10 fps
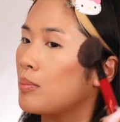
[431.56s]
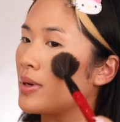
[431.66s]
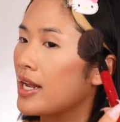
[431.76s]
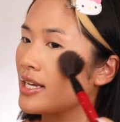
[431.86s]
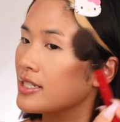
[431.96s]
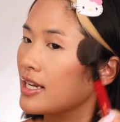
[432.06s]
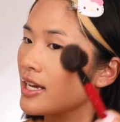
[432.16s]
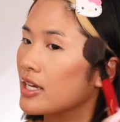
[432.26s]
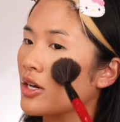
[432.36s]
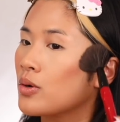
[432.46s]
blend
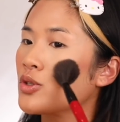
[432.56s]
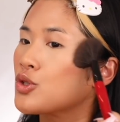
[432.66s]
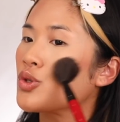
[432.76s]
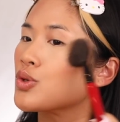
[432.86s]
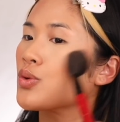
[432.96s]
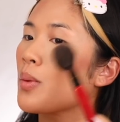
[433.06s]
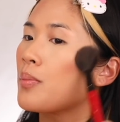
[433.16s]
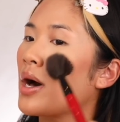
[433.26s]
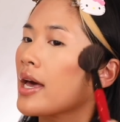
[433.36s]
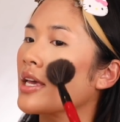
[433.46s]
it onto
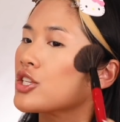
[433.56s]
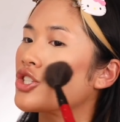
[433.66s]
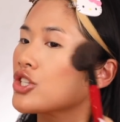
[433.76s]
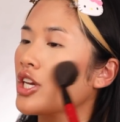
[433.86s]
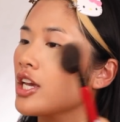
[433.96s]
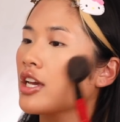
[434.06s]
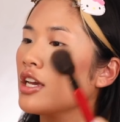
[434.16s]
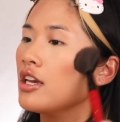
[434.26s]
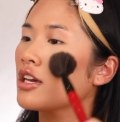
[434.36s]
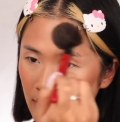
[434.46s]
my
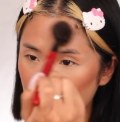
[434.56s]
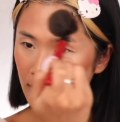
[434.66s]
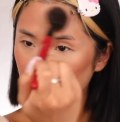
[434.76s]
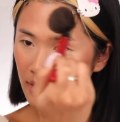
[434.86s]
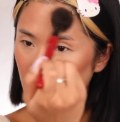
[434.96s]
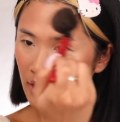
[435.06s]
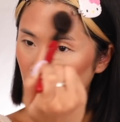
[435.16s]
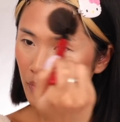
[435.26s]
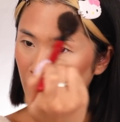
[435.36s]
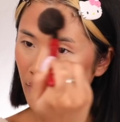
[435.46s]
cheek and just dust a
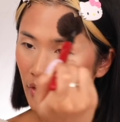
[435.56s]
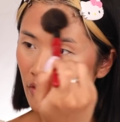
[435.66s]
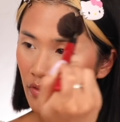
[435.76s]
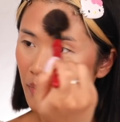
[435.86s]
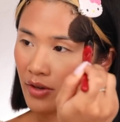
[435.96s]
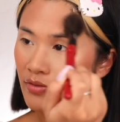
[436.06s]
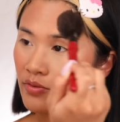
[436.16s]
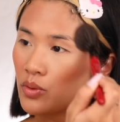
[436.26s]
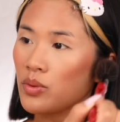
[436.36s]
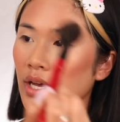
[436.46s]
little bit over my
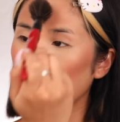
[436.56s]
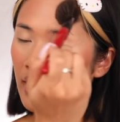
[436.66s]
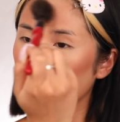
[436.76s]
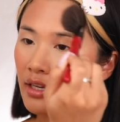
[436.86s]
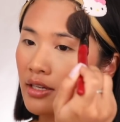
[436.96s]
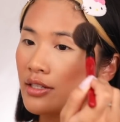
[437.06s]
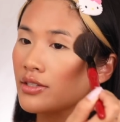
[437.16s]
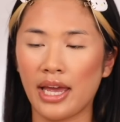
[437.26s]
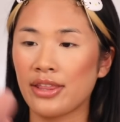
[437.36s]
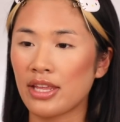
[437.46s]

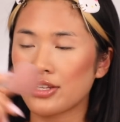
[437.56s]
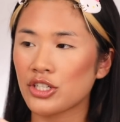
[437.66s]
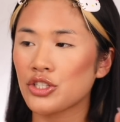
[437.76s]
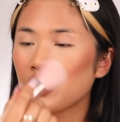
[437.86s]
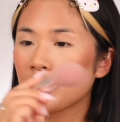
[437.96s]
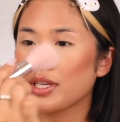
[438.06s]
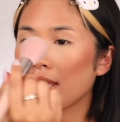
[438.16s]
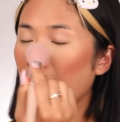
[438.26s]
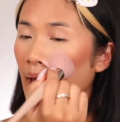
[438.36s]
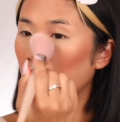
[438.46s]
forehead, and then just
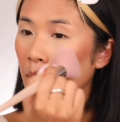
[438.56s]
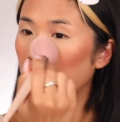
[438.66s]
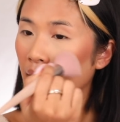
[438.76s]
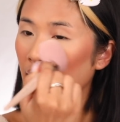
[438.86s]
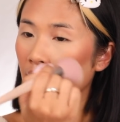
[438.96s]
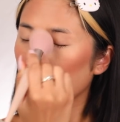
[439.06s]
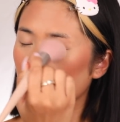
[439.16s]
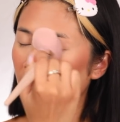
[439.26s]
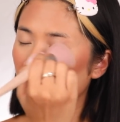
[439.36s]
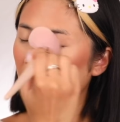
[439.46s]
using a
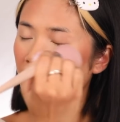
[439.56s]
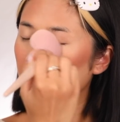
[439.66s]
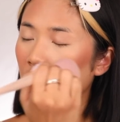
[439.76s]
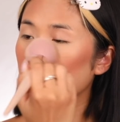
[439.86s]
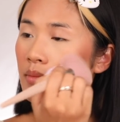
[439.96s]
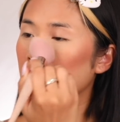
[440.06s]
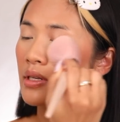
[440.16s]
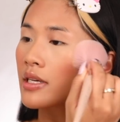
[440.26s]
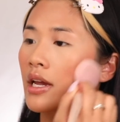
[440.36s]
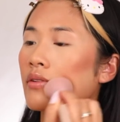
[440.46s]
big fluffy brush, I'm just
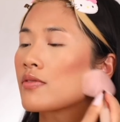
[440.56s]
going to get